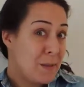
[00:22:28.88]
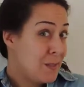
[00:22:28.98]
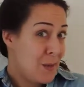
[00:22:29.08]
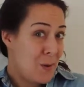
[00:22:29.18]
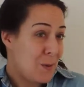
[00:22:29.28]

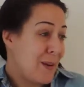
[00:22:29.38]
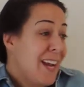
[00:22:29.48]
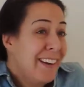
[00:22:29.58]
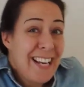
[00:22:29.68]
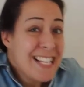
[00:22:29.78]
So
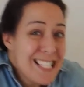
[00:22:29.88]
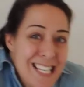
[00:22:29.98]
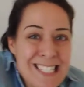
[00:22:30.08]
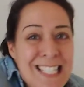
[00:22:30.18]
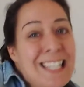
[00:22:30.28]
here it is,
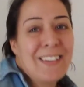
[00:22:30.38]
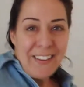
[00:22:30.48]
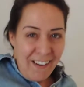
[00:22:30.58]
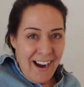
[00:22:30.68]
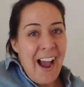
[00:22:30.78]
here's a look
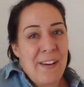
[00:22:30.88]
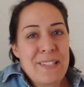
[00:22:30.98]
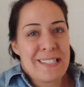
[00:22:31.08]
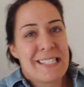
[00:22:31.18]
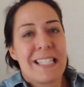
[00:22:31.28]
at our
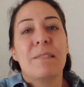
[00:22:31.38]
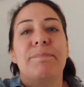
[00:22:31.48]
house.